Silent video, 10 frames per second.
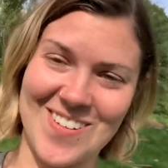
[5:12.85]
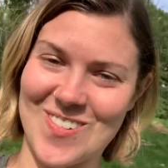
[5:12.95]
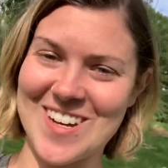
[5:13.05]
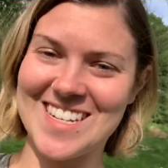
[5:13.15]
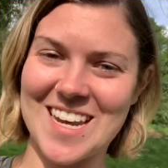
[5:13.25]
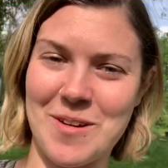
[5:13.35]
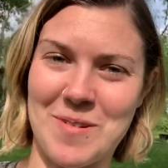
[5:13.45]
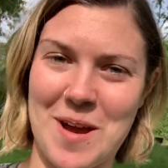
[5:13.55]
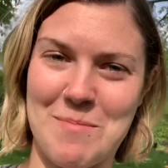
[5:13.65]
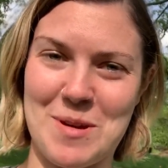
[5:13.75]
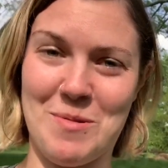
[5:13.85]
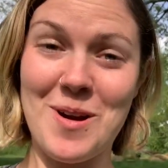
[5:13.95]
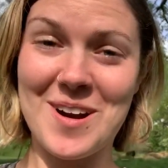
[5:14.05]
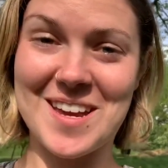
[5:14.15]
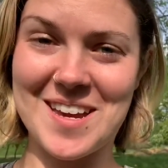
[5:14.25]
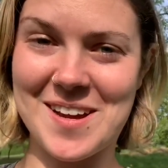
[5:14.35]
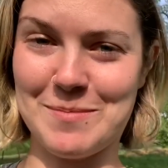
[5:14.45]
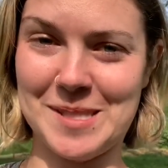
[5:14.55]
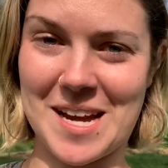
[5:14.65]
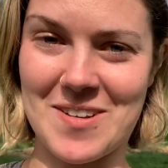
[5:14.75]
one day when I'm at work, he
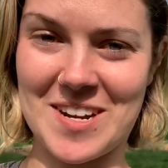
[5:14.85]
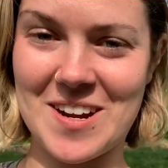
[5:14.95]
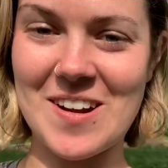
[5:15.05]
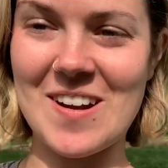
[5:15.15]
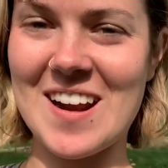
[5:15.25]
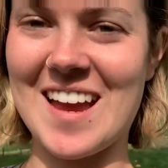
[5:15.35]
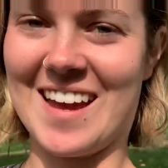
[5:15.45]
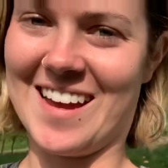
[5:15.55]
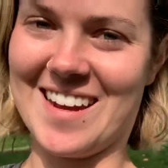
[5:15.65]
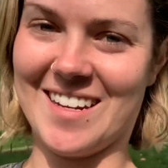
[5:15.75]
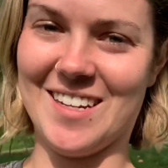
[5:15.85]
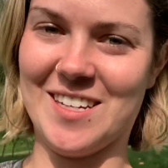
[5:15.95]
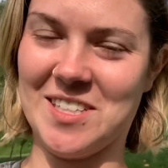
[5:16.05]
comes out here and